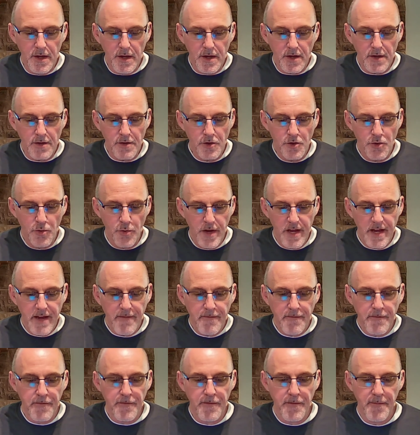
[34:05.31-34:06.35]

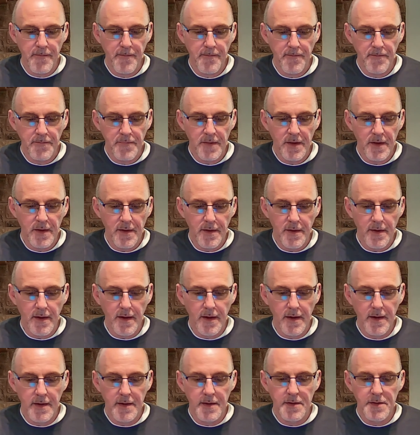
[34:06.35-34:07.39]
grief.
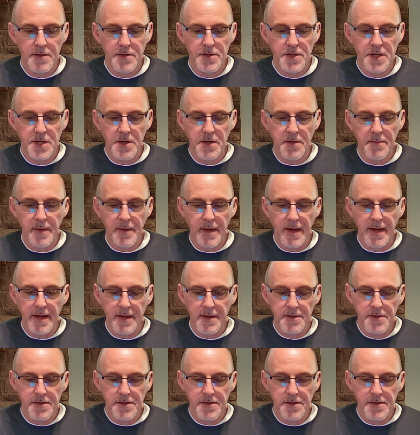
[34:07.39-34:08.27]
Jeremiah